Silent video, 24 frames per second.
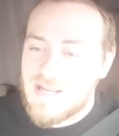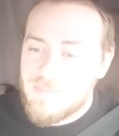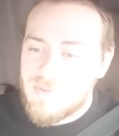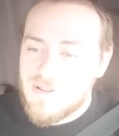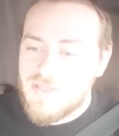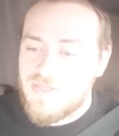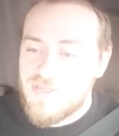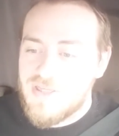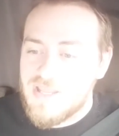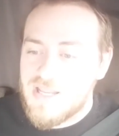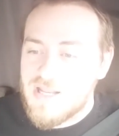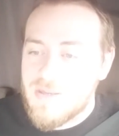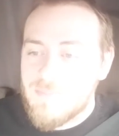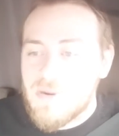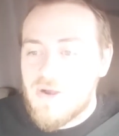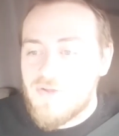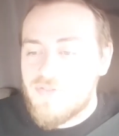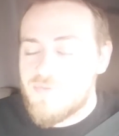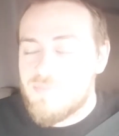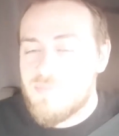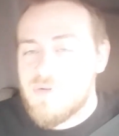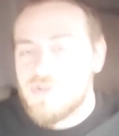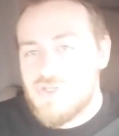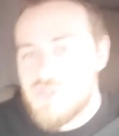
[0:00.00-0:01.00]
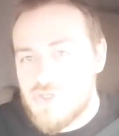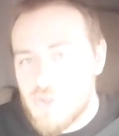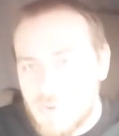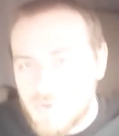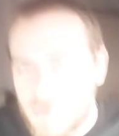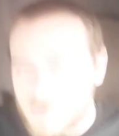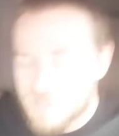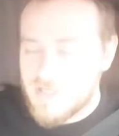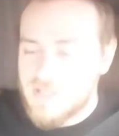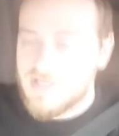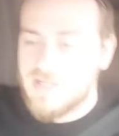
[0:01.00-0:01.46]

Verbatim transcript: I've been thinking about the majority.